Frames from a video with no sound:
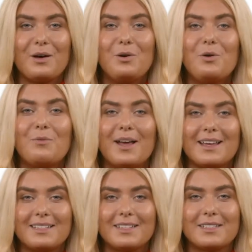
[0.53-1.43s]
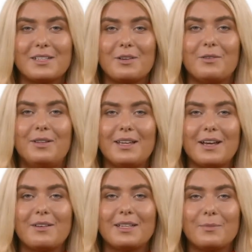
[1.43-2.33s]
Alright, so you've been
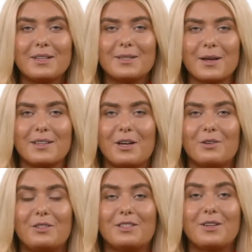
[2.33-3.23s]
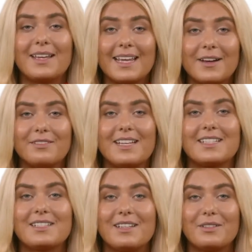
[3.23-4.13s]
hearing the buzz about ultrasonic
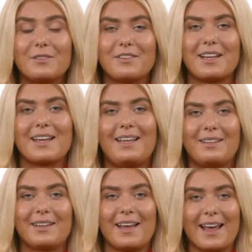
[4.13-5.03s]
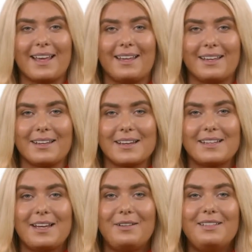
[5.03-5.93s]
cavitation and you're thinking, hey,
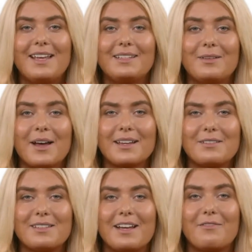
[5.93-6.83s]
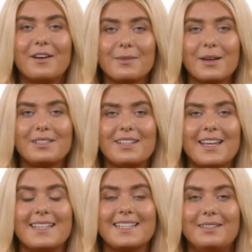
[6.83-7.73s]
this sounds like the kind of sci-fi
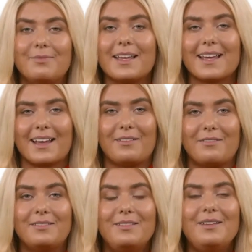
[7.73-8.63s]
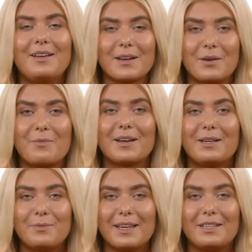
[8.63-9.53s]
magic I need in my life. But
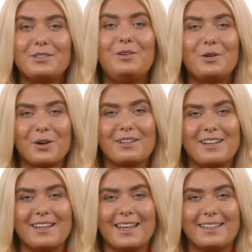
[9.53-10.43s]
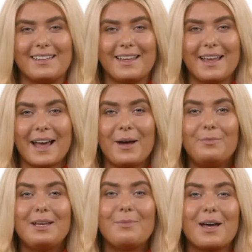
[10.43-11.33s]
the million dollar question is, how
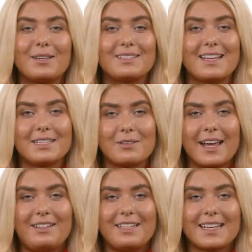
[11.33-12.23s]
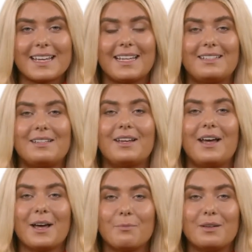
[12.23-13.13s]
many pounds can you actually kick to the
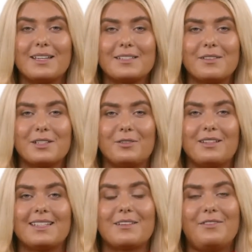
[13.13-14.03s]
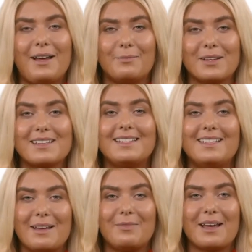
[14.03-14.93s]
curb with this futuristic fat-busting
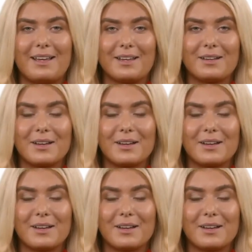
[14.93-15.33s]
technique?